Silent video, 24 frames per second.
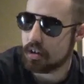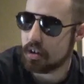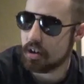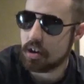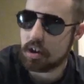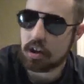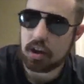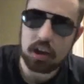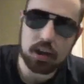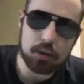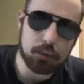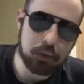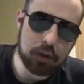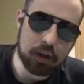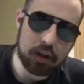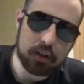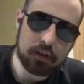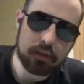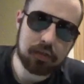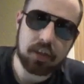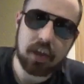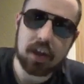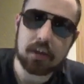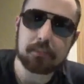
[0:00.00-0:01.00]
Anyway,
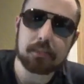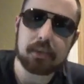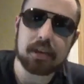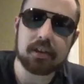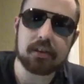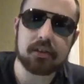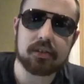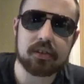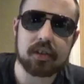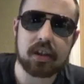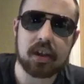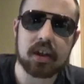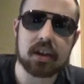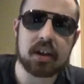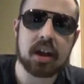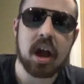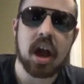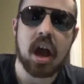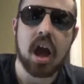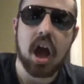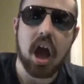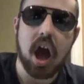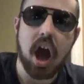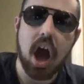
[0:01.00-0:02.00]
that being said,
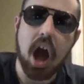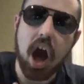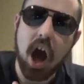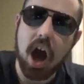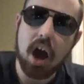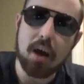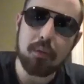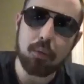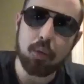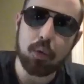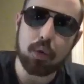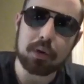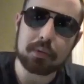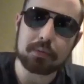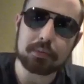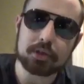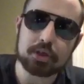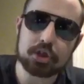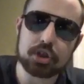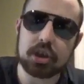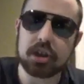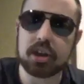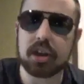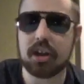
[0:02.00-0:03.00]
I'm War
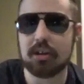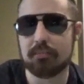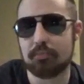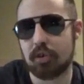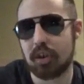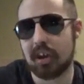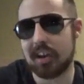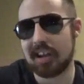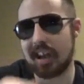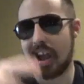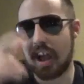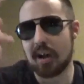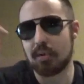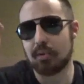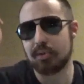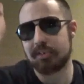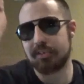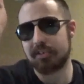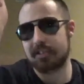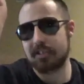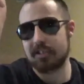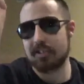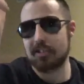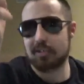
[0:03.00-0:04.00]
Machine MJ, and I will
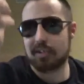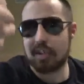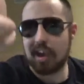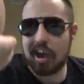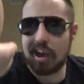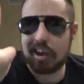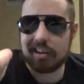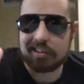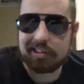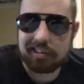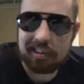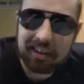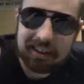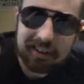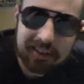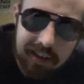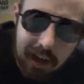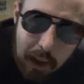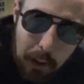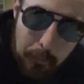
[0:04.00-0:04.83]
see you guys next time.